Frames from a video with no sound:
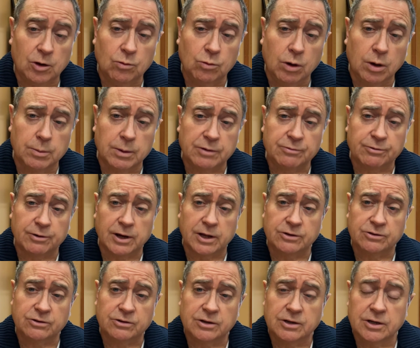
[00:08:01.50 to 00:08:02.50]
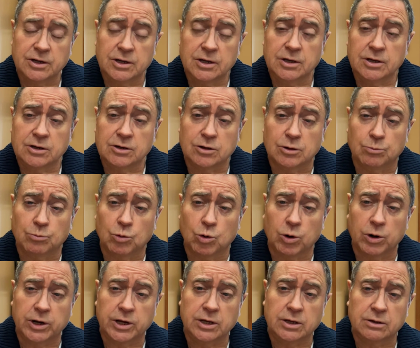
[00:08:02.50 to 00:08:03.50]
Well, my friends, good
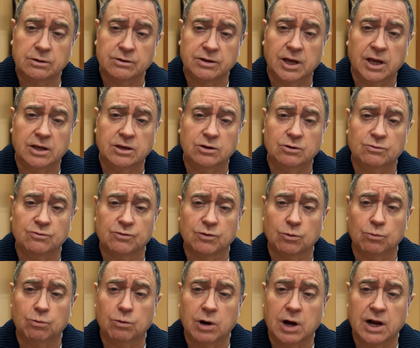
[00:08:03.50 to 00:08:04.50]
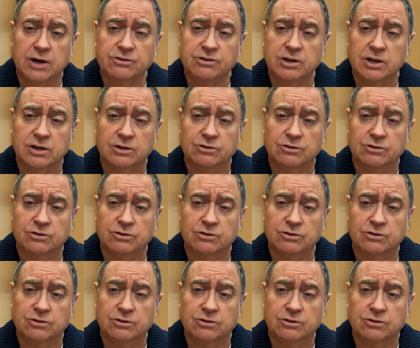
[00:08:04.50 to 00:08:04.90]
morning. Thank you for watching.